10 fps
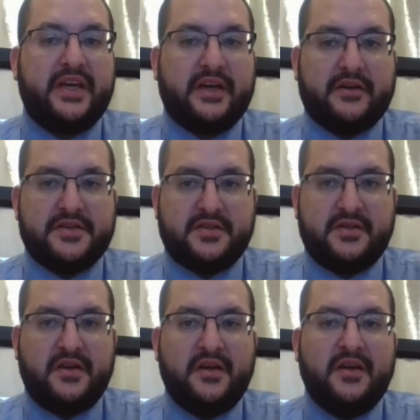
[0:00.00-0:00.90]
3 years,
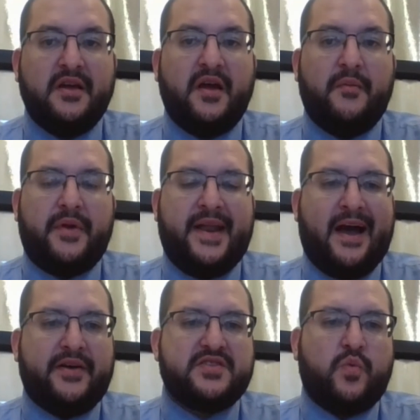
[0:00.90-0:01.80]
but
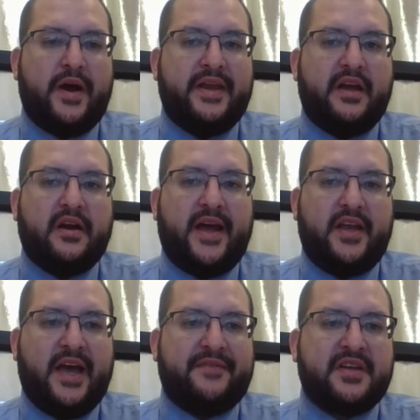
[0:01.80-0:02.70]
now it's 1 year
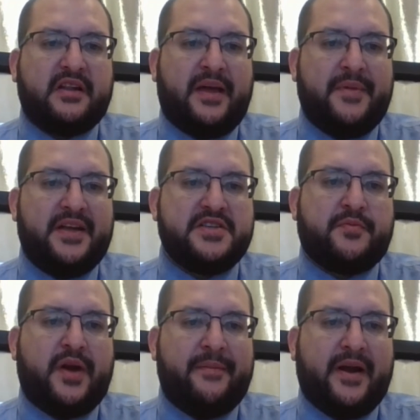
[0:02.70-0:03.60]
and you have to claim it as
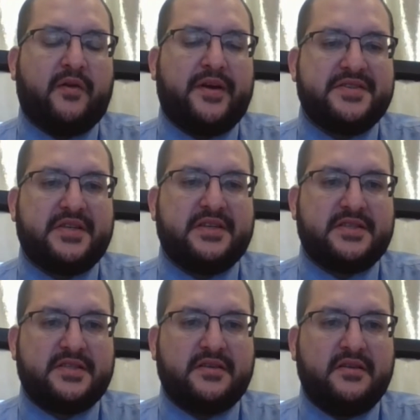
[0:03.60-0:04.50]
your primary
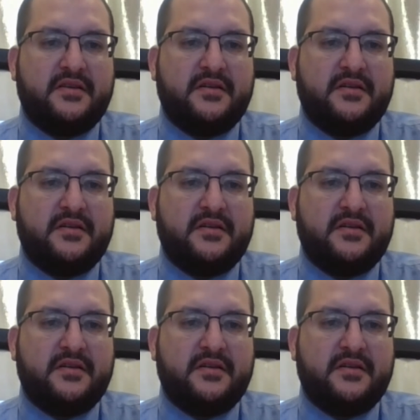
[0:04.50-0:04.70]
residence.